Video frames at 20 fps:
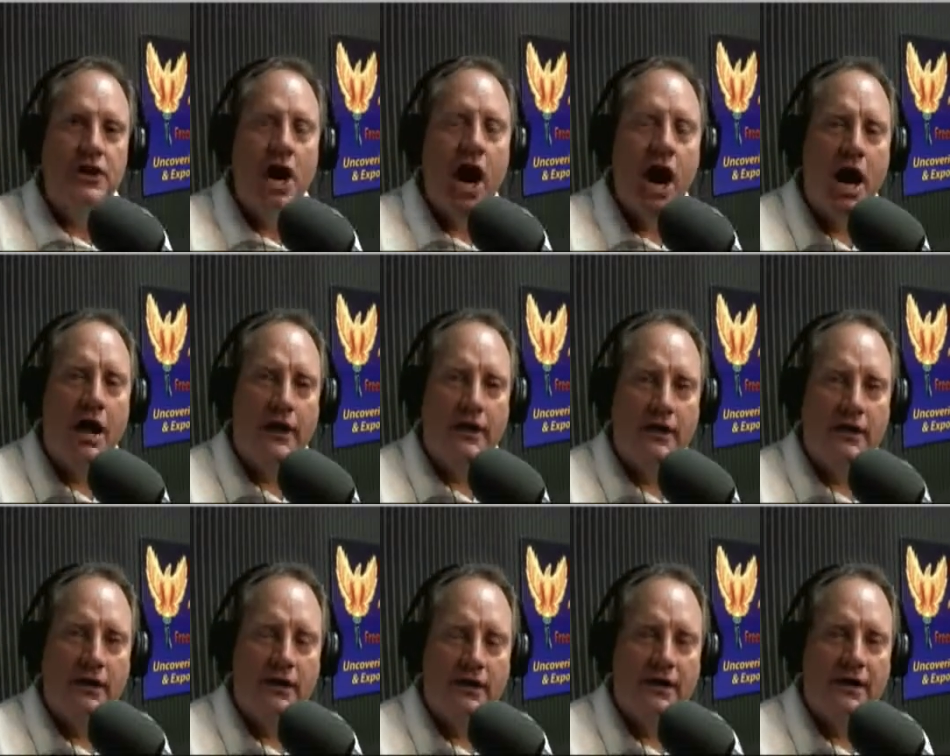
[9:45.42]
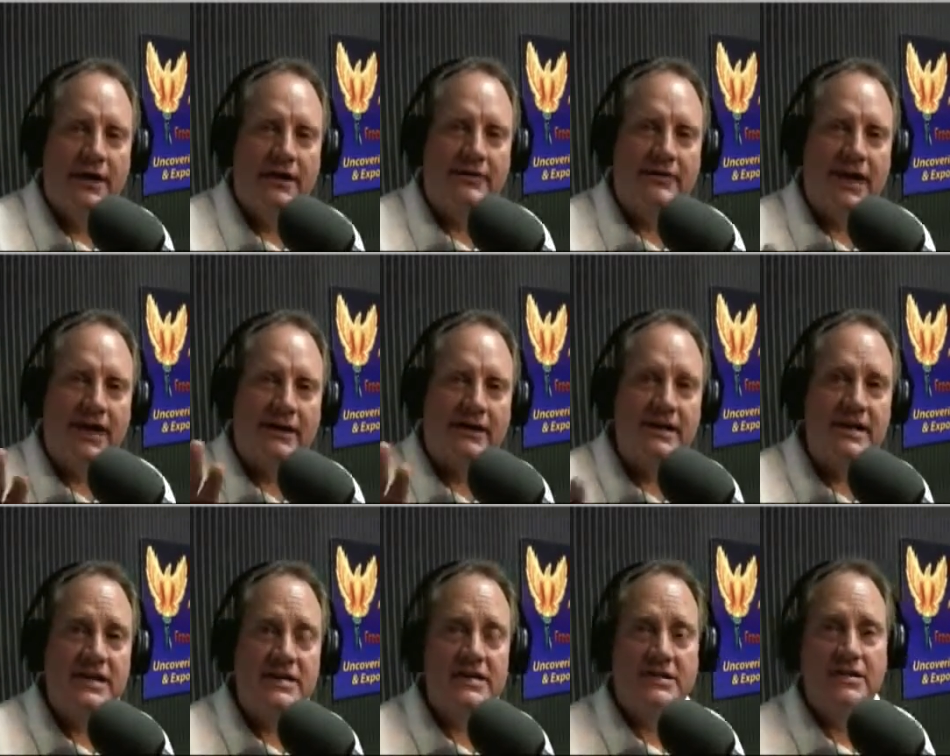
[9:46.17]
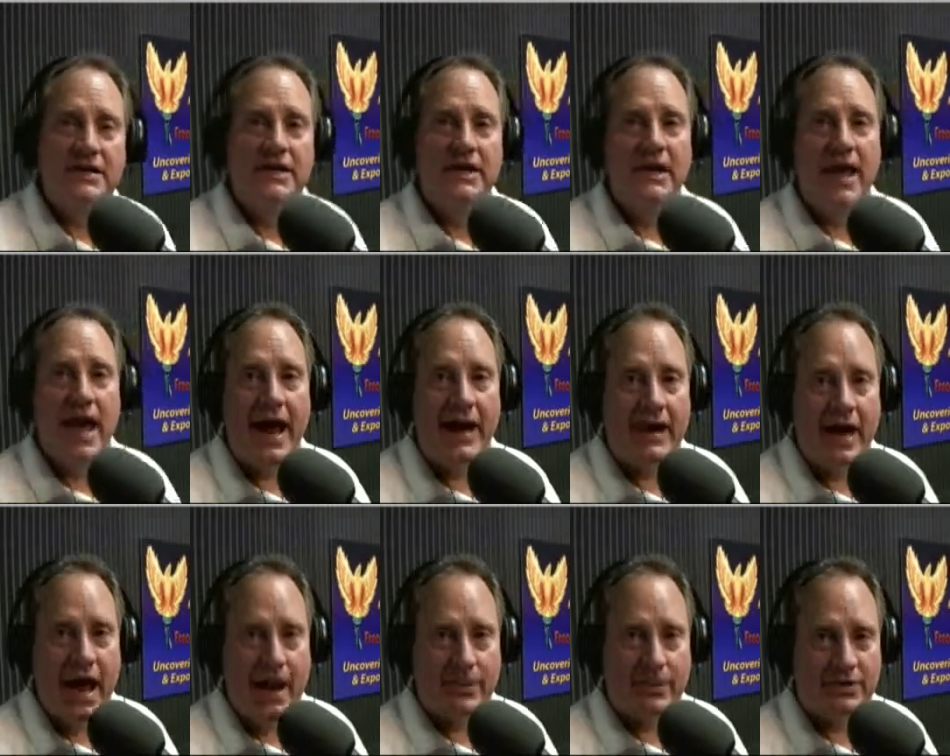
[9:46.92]
none is at least
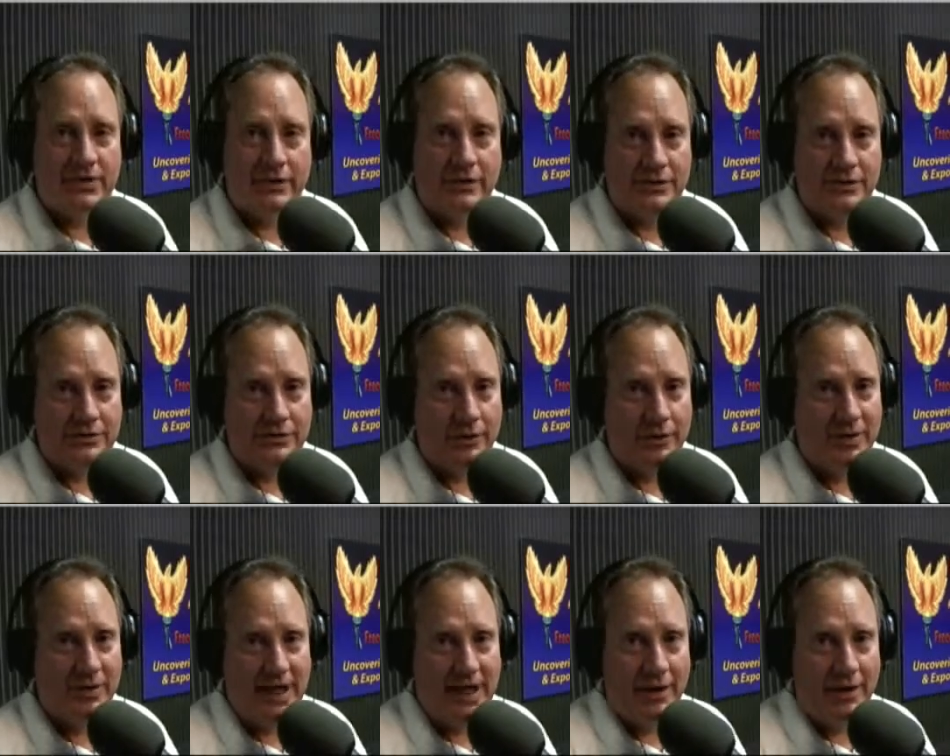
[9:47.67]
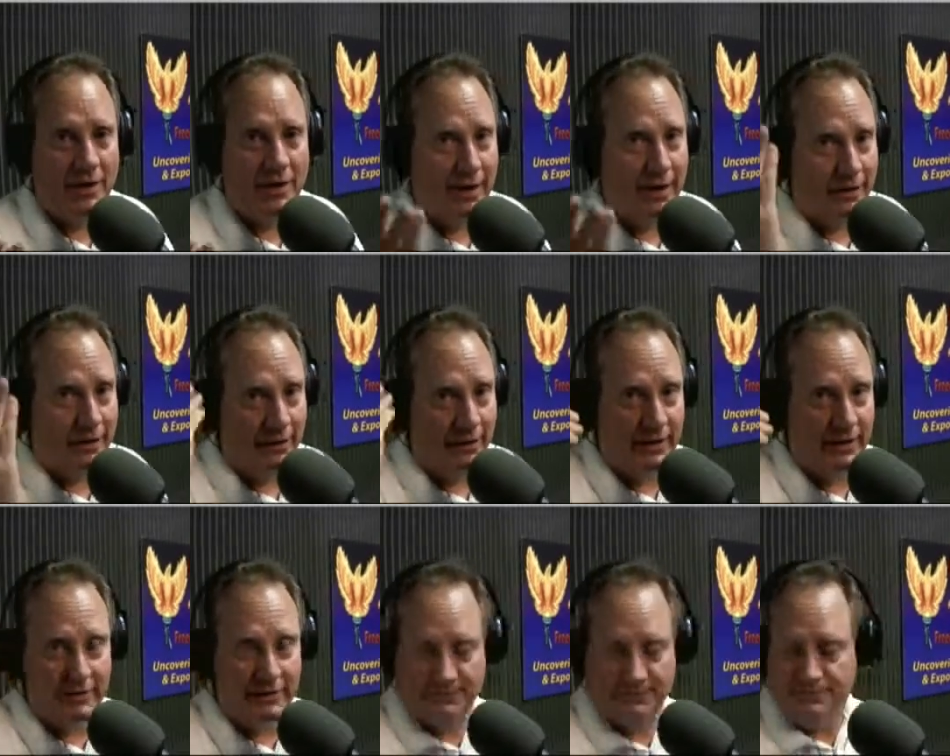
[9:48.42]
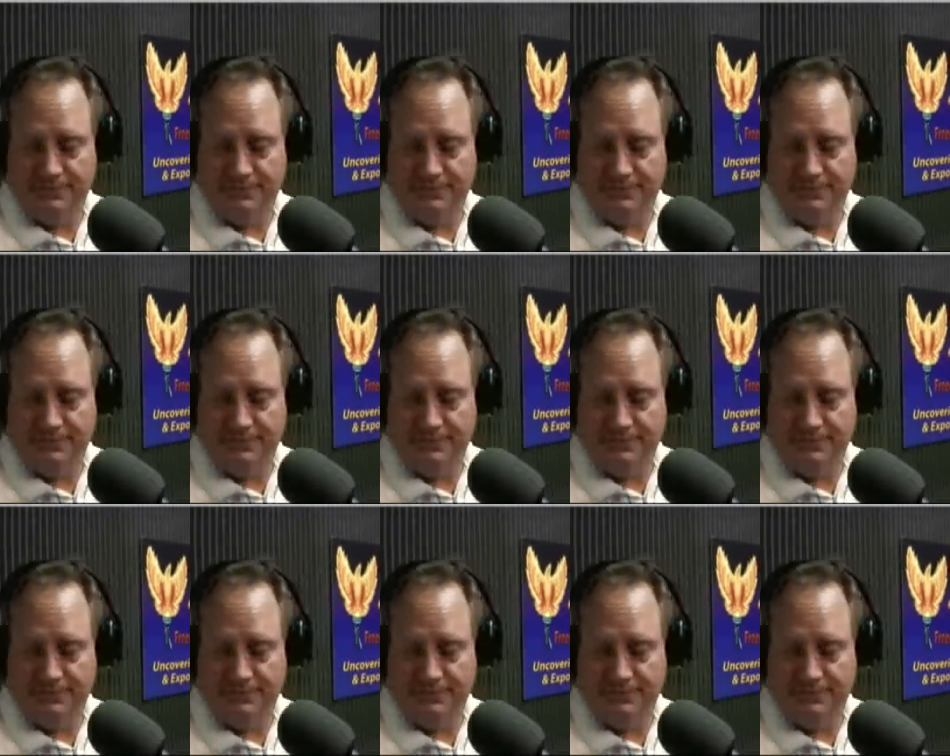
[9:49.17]
an option because it's going to be that way anyway.